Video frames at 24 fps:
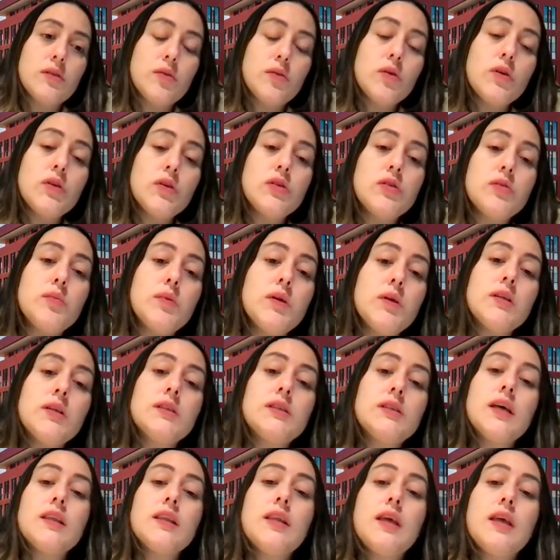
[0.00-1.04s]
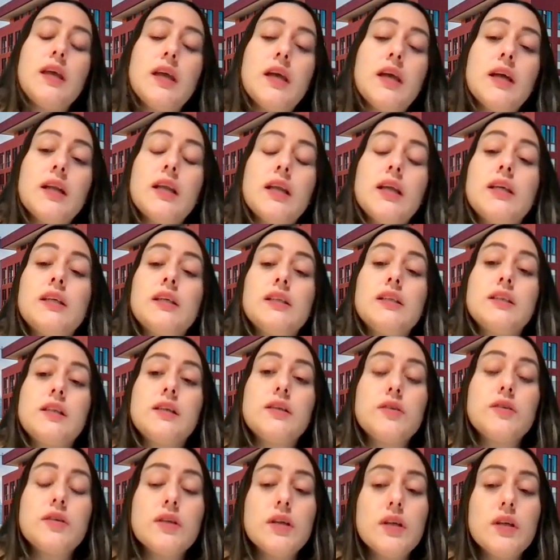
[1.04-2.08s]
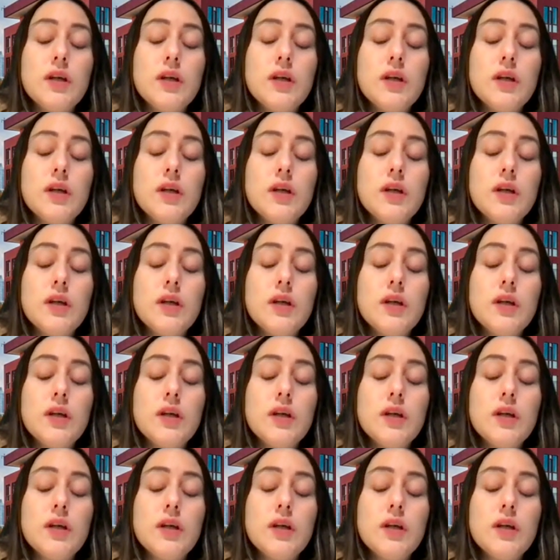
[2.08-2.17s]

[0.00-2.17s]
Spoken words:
which means that they can easily